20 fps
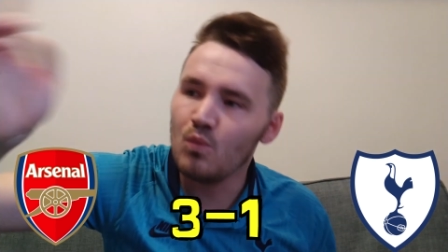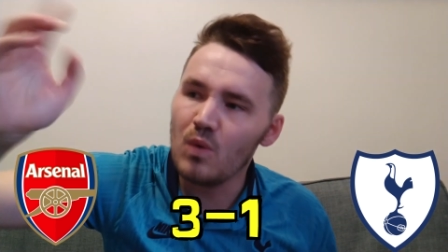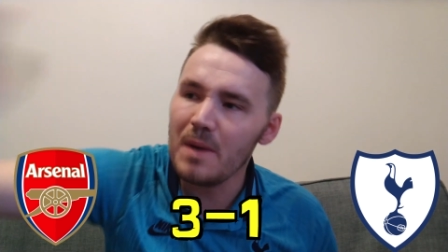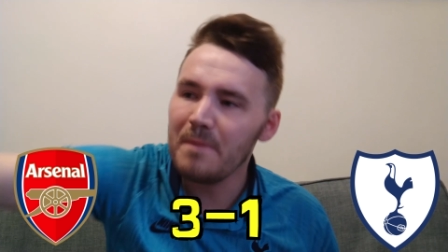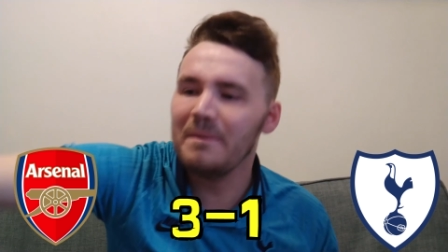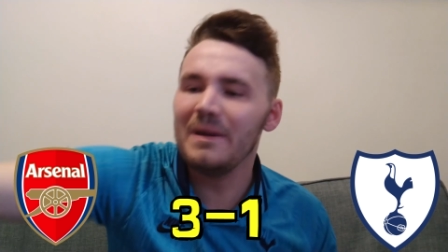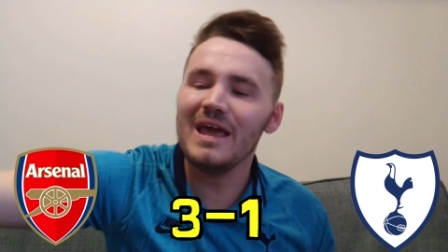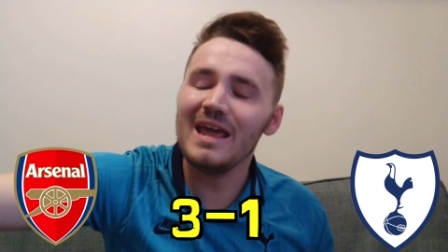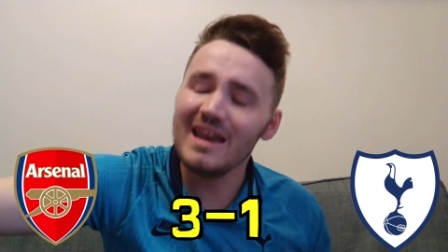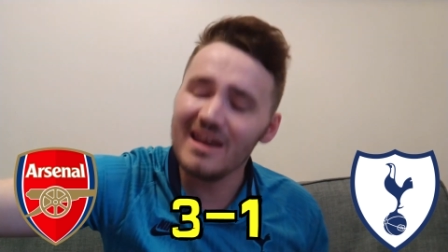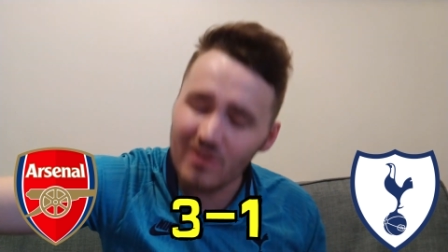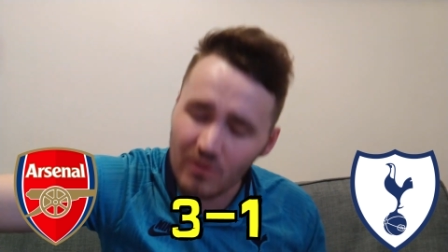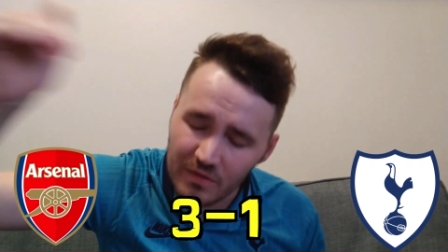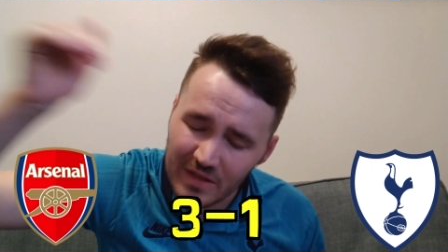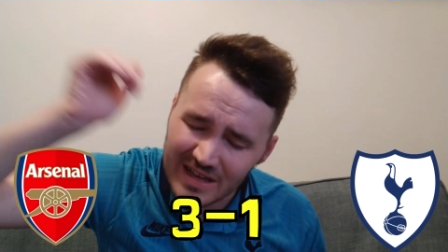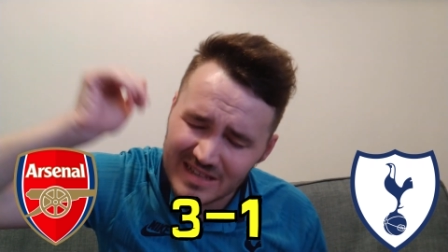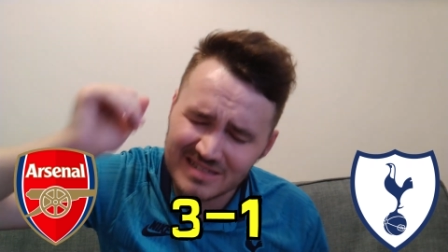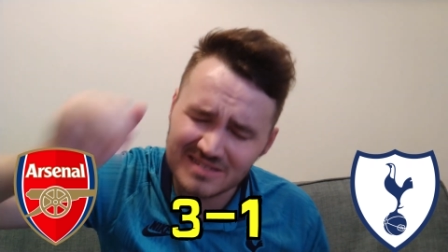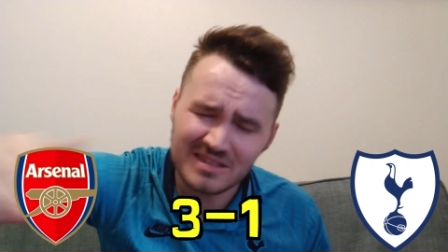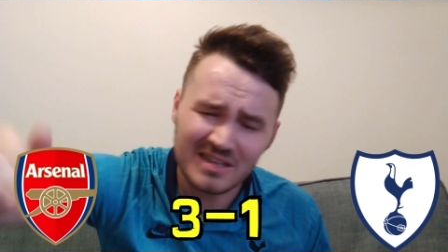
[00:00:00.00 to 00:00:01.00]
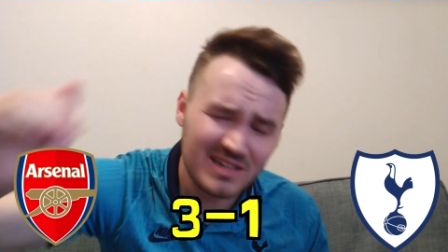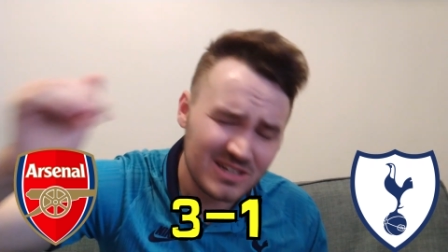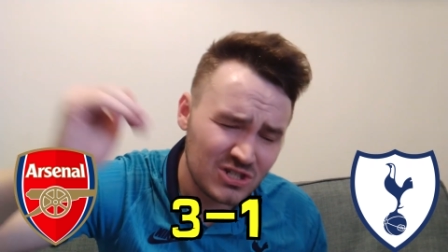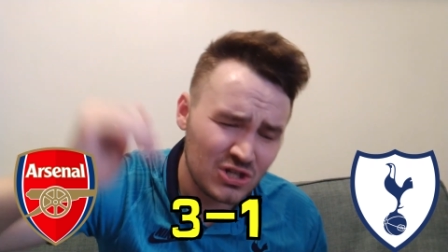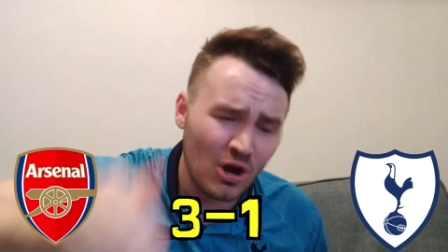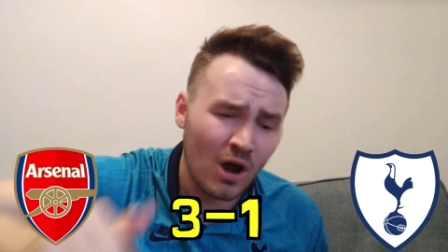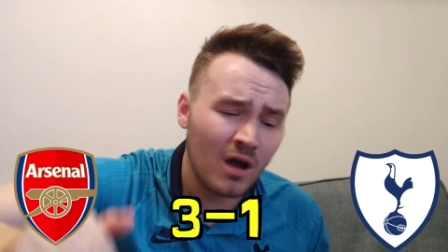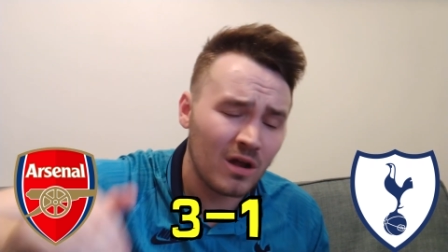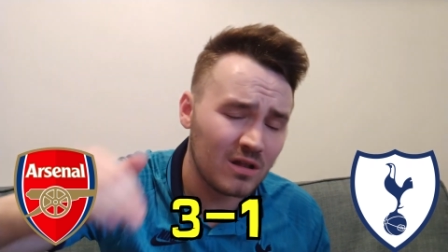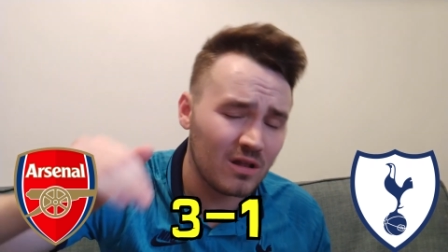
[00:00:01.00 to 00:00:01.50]
Whip it in on that
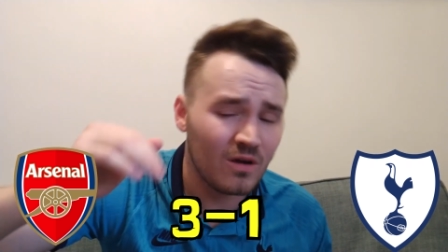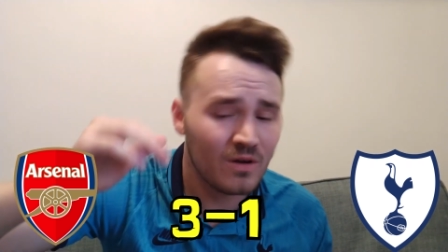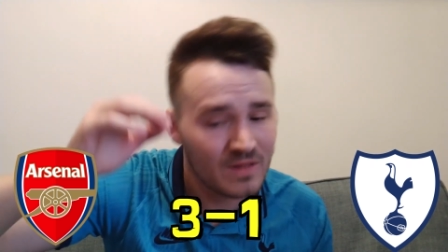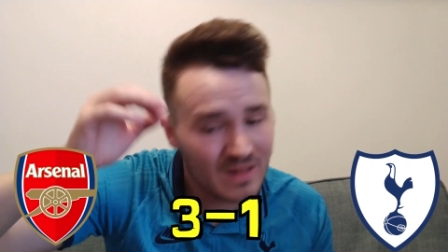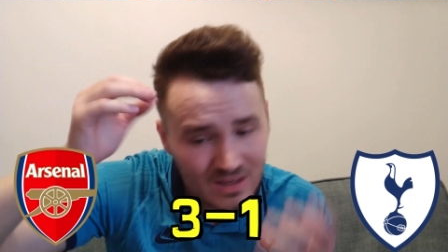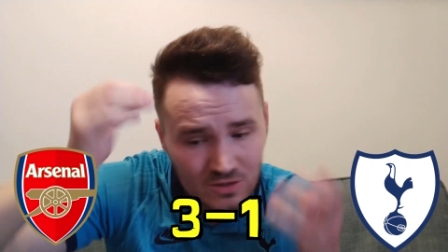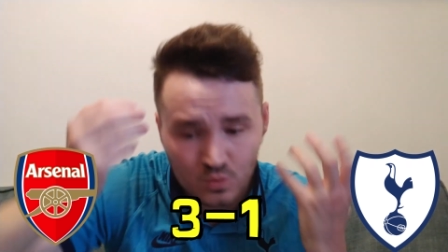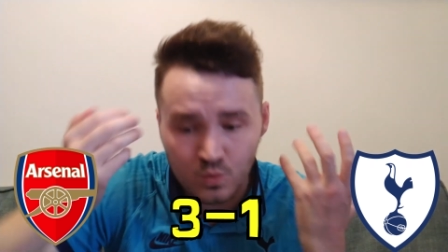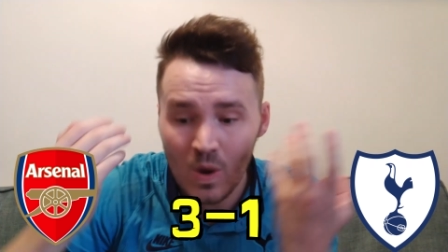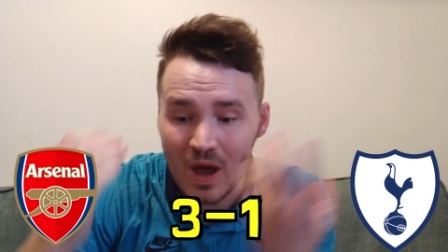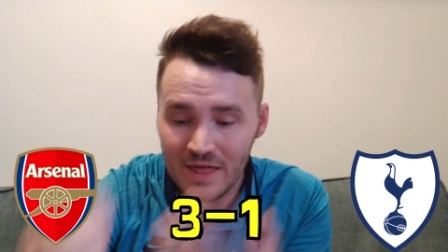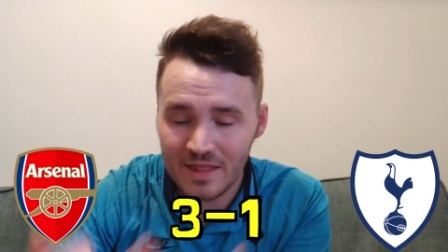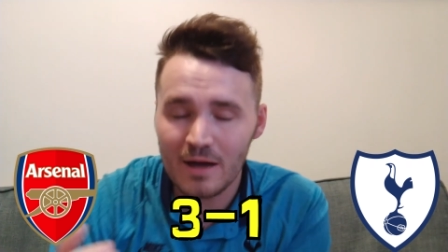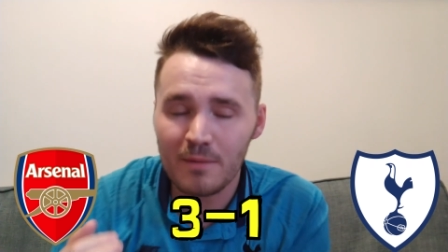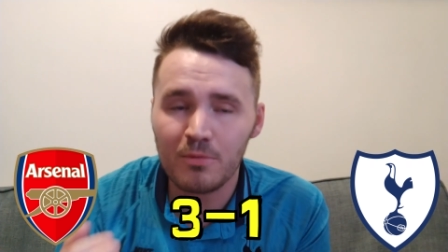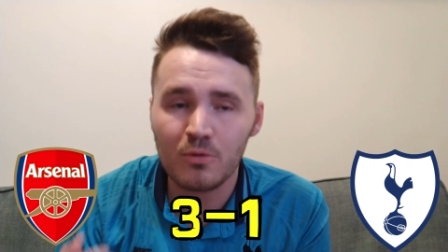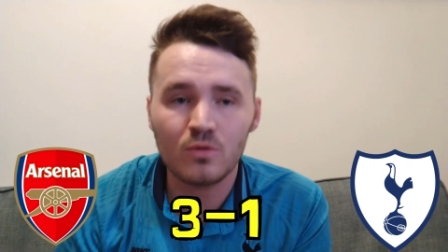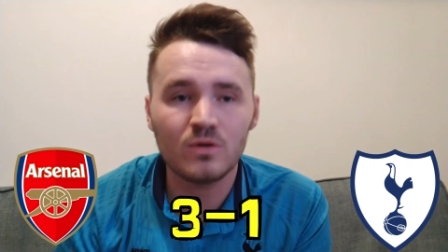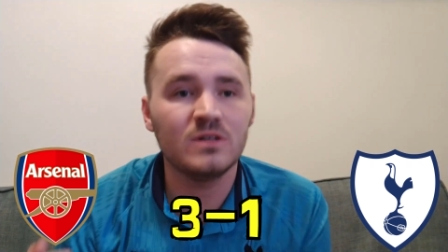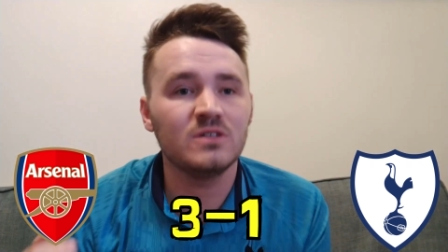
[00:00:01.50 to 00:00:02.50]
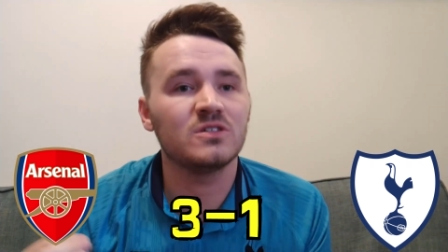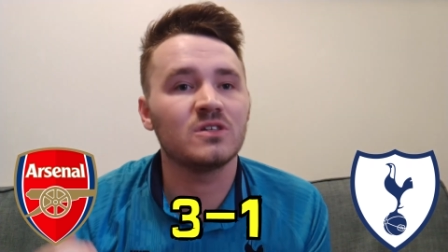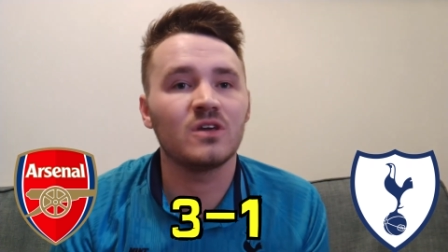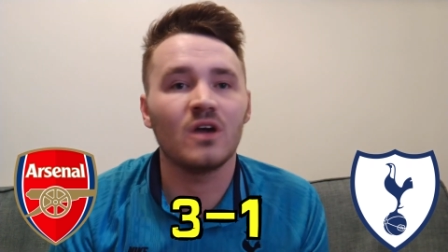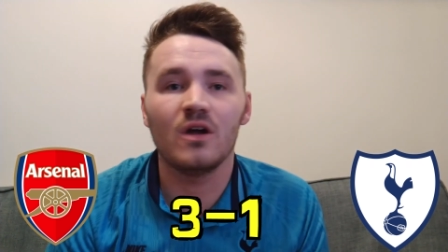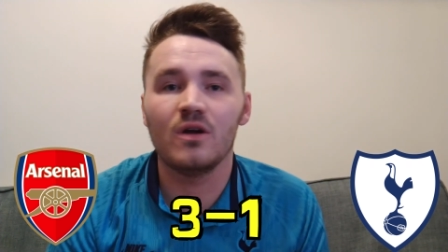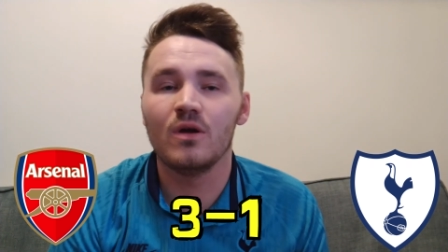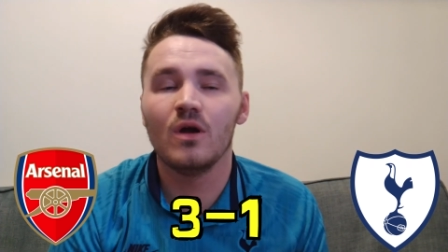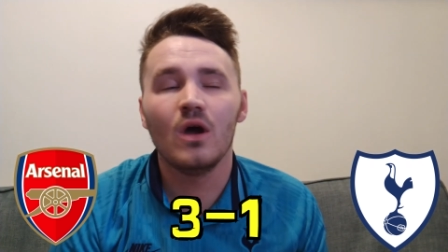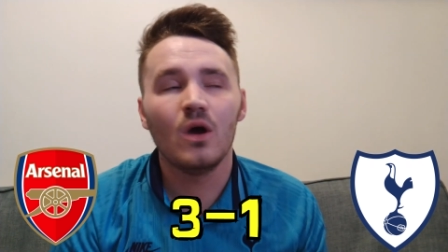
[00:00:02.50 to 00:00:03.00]
six yard line. That's where that ball needs to
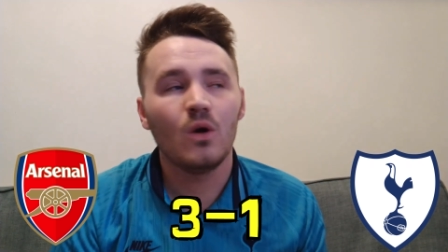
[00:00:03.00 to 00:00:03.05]
go.